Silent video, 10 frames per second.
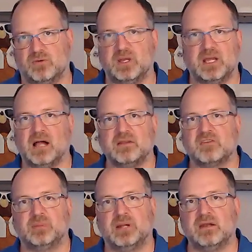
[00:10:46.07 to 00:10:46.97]
We can't
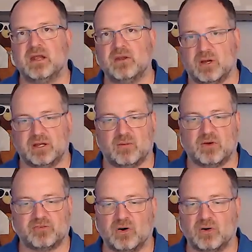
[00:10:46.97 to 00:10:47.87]
explain it anyway. There
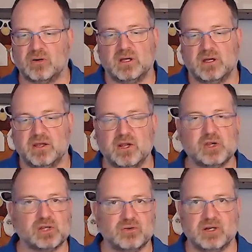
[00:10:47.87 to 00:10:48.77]
was no
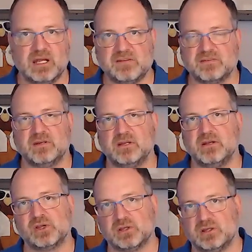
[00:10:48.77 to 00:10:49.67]
initial release in the
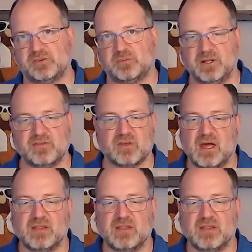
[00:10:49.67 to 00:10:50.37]
initial sprints.